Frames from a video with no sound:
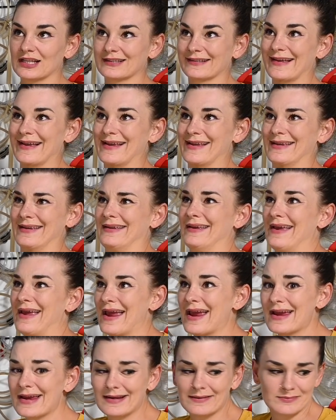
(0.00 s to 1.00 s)
like
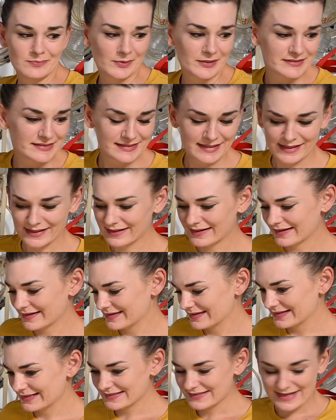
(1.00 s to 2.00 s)
8%, I
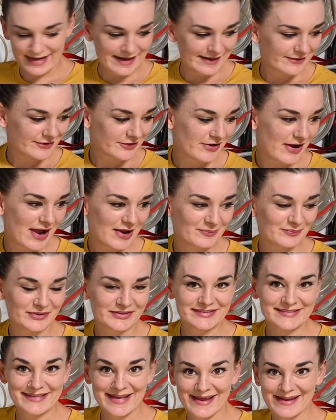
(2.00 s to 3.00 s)
think it's 8 or
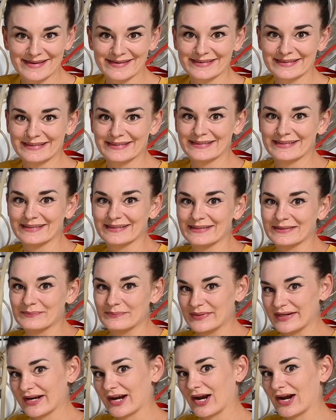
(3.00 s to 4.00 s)
9%
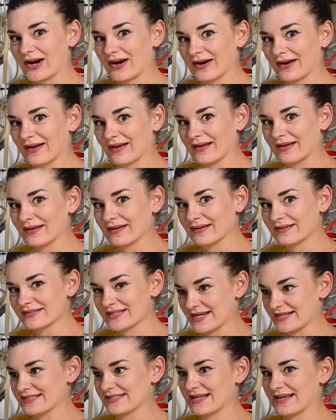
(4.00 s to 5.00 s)
beer
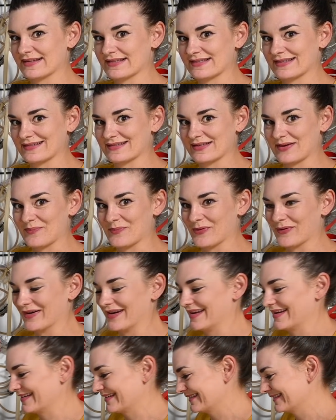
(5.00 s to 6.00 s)
taste test at some
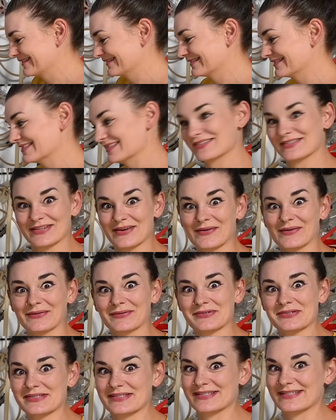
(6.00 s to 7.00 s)
point.
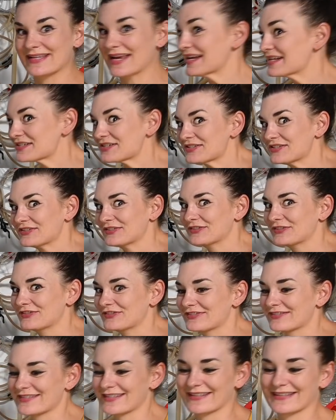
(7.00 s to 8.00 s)
So stay
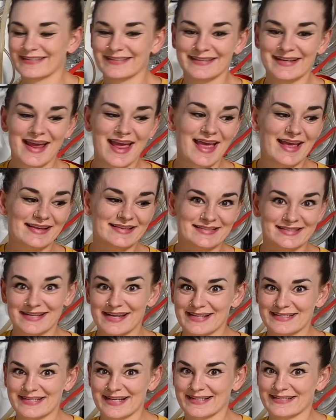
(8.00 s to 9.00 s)
tuned. See
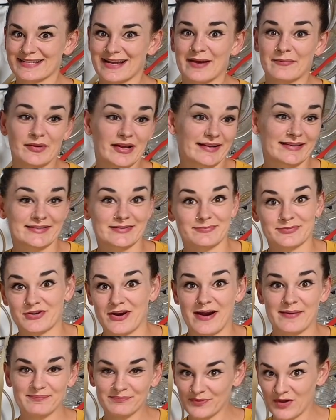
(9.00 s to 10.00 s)
you guys next time, like and
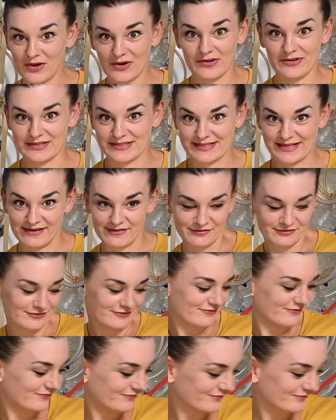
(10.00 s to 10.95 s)
subscribe, all the stuff.